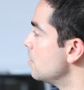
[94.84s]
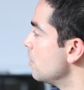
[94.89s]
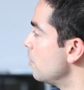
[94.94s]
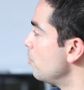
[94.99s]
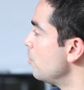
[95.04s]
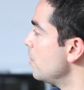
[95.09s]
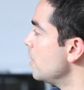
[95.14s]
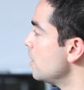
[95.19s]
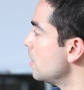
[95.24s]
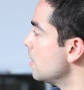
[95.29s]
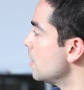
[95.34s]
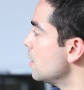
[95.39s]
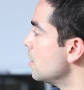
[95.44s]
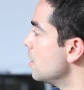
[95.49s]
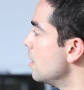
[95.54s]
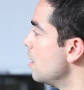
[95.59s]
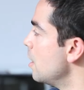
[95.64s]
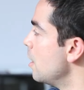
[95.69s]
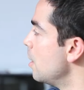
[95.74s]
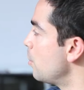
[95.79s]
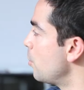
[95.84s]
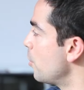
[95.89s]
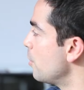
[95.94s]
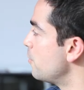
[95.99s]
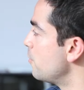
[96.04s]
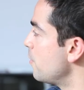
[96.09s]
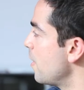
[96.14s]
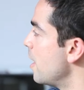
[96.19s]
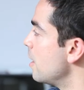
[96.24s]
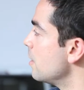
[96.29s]
really
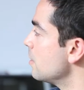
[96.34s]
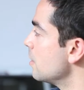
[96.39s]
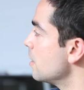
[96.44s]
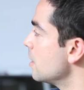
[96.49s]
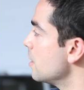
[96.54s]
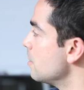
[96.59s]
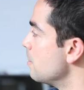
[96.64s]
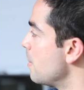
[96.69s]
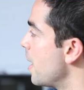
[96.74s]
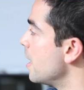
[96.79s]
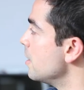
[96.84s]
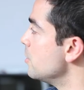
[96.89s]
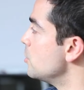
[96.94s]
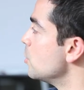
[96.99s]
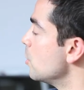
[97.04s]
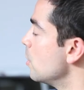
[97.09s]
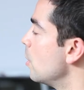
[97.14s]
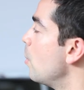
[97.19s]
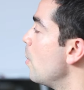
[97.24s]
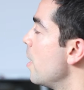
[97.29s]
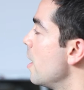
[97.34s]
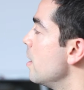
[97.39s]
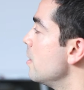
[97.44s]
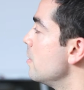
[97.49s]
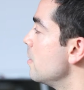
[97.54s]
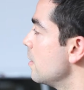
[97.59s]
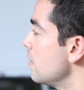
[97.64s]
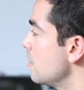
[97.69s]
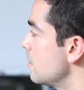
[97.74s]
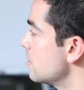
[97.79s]
profoundly made you
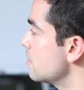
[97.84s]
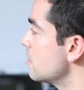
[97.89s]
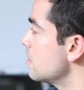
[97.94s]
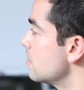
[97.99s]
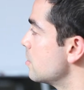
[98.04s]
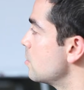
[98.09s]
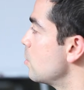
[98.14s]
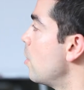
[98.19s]
aware that this is